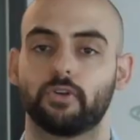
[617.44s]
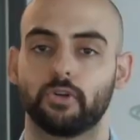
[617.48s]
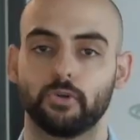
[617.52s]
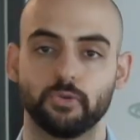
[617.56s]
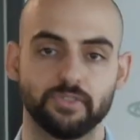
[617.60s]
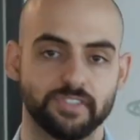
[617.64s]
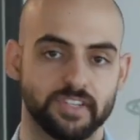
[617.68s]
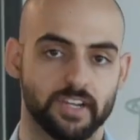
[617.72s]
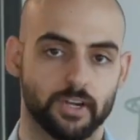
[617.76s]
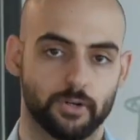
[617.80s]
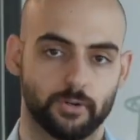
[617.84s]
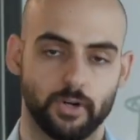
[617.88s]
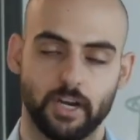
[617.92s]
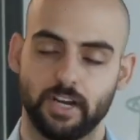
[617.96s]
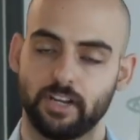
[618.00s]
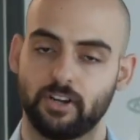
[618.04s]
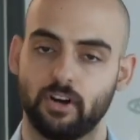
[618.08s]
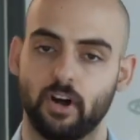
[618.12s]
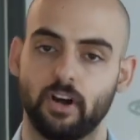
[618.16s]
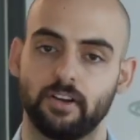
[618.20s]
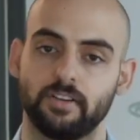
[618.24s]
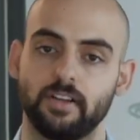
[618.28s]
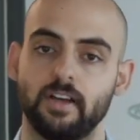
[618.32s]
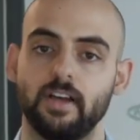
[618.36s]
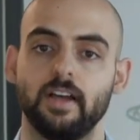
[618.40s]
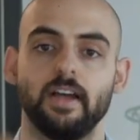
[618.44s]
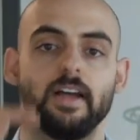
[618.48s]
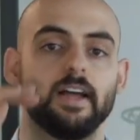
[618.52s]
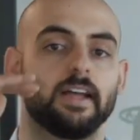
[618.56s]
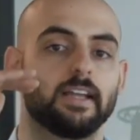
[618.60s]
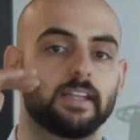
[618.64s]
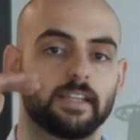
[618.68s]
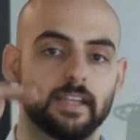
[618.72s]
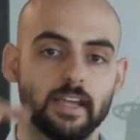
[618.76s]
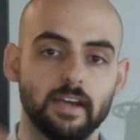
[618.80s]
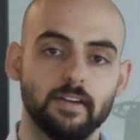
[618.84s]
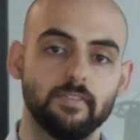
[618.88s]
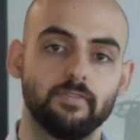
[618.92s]
you're using a credit card,
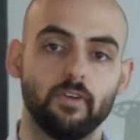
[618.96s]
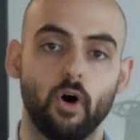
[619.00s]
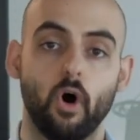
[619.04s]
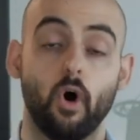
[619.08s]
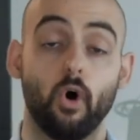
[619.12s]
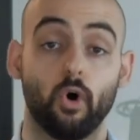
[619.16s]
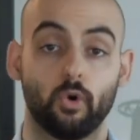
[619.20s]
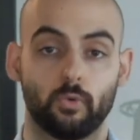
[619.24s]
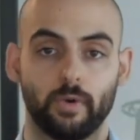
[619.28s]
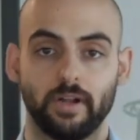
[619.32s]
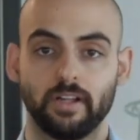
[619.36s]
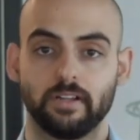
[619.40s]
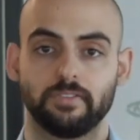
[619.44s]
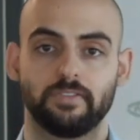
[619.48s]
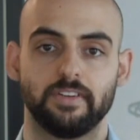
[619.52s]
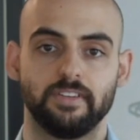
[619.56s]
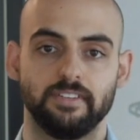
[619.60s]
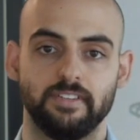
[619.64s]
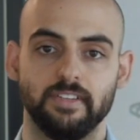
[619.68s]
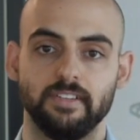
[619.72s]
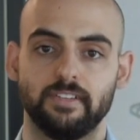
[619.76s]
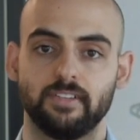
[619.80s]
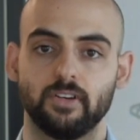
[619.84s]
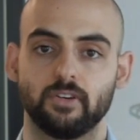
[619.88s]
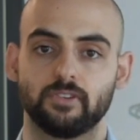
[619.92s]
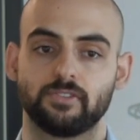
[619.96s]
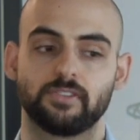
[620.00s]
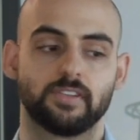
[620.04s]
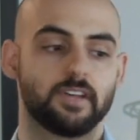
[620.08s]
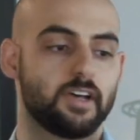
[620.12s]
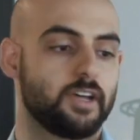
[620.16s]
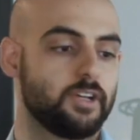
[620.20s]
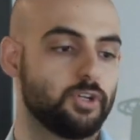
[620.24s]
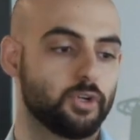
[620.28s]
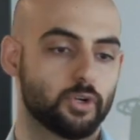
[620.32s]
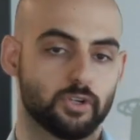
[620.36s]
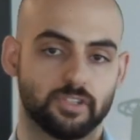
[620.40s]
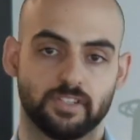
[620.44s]
give all relevant details
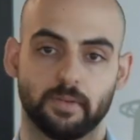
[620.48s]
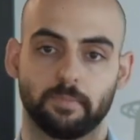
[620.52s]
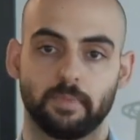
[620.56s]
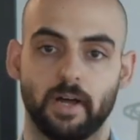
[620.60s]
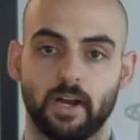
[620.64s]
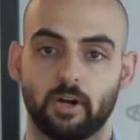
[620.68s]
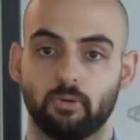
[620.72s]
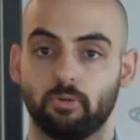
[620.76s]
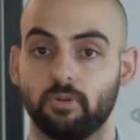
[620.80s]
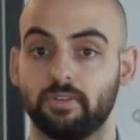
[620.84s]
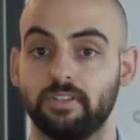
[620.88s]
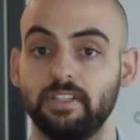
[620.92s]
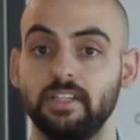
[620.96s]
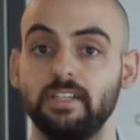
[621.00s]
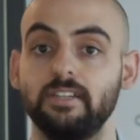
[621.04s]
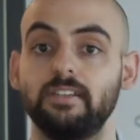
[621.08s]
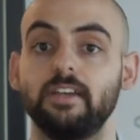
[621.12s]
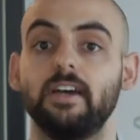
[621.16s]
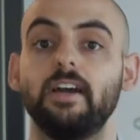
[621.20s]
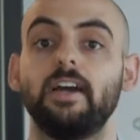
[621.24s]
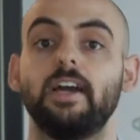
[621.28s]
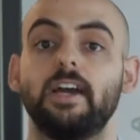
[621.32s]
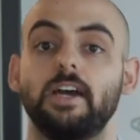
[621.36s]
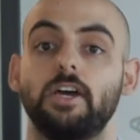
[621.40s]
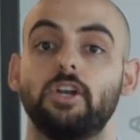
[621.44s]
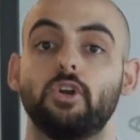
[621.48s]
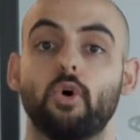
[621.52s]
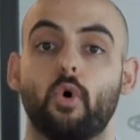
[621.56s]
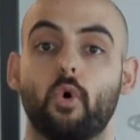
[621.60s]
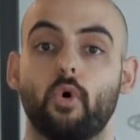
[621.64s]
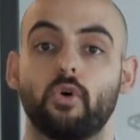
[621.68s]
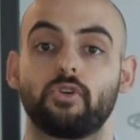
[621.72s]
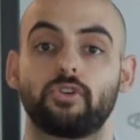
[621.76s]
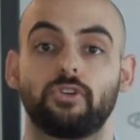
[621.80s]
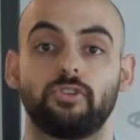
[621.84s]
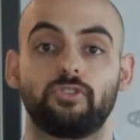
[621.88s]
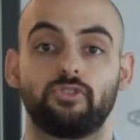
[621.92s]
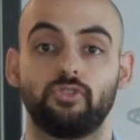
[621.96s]
your supplier will need in
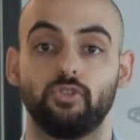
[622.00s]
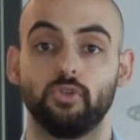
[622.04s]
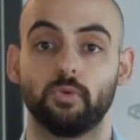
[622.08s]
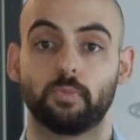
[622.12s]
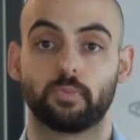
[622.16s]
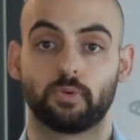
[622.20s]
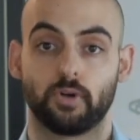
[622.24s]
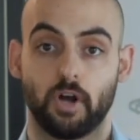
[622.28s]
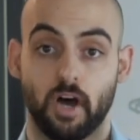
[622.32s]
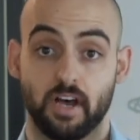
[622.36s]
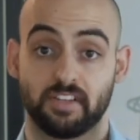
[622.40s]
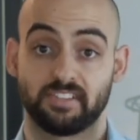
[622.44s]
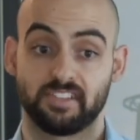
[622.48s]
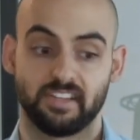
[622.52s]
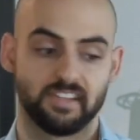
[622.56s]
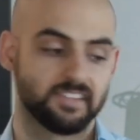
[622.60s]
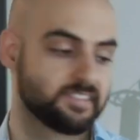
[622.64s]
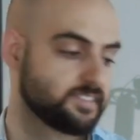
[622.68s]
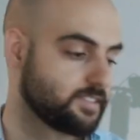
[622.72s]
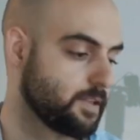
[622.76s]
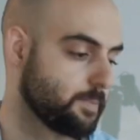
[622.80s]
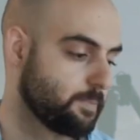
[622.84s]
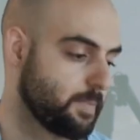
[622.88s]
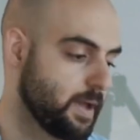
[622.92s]
order to process the